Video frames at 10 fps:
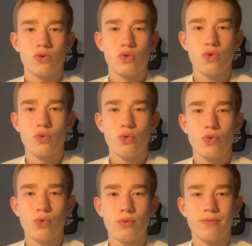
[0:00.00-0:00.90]

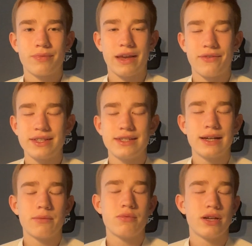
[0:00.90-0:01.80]
who have ended
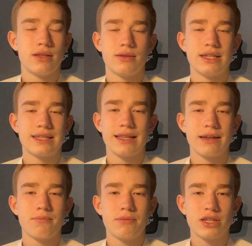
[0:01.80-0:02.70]
up in this
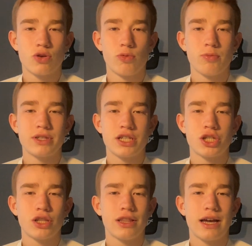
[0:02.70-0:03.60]
like miserable
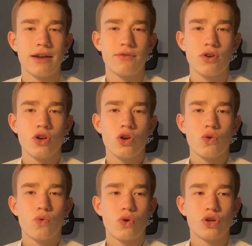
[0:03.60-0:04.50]
position in life,
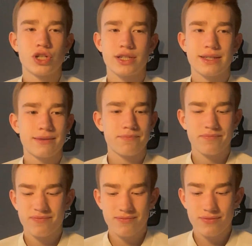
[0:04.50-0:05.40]
who are just
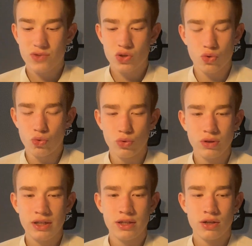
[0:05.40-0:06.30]

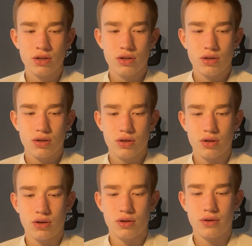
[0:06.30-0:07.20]
totally
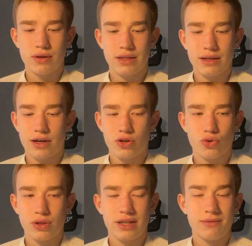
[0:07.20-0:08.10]
and
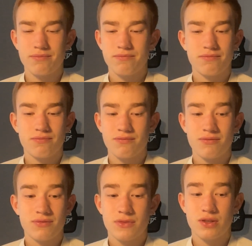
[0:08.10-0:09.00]
utterly
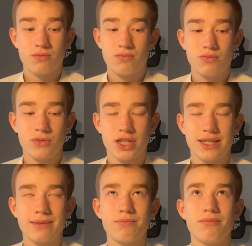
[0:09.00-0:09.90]

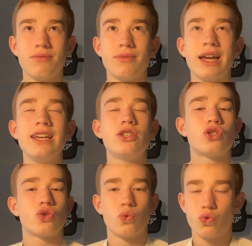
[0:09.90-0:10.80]
just
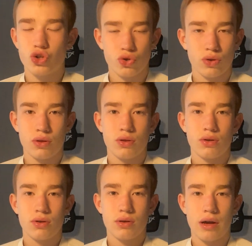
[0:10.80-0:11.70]
asocial.
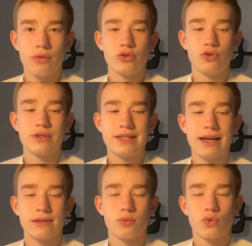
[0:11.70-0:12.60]
I would use
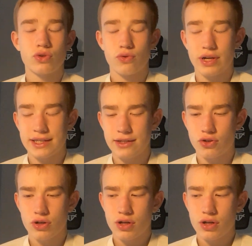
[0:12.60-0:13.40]
that word right here.